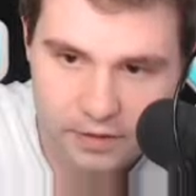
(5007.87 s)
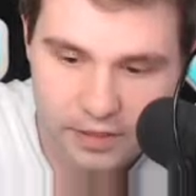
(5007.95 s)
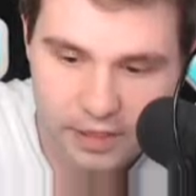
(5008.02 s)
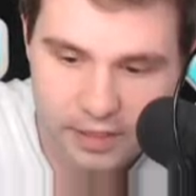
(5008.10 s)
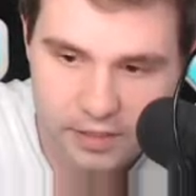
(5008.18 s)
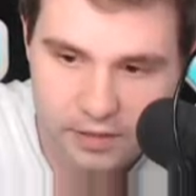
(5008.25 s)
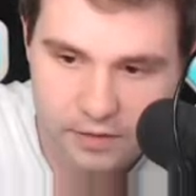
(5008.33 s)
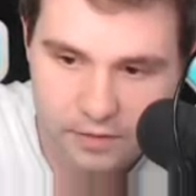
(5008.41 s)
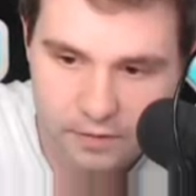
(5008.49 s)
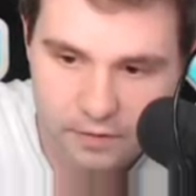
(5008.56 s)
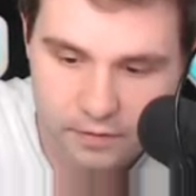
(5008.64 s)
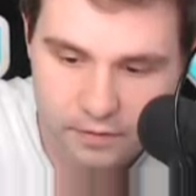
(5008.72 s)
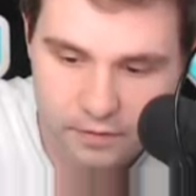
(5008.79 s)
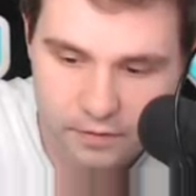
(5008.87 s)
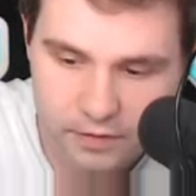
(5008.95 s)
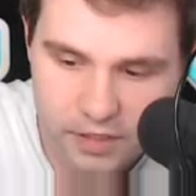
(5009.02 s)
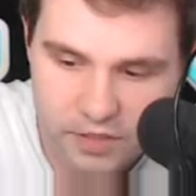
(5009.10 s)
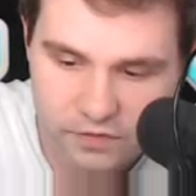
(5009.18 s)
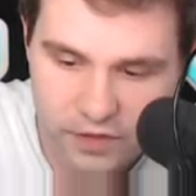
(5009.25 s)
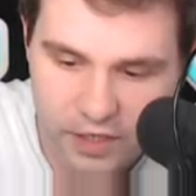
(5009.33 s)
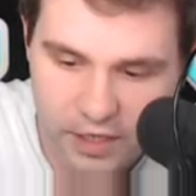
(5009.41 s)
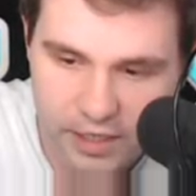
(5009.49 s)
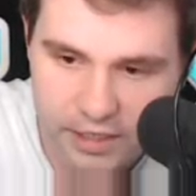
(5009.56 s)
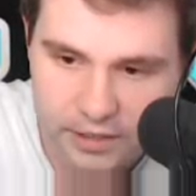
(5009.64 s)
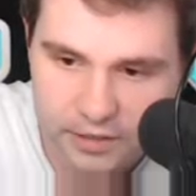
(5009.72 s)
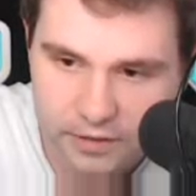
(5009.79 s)
Okay, that's
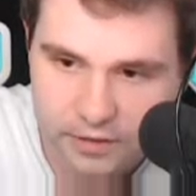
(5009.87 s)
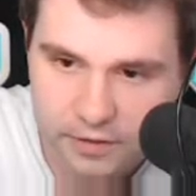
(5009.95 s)
fine.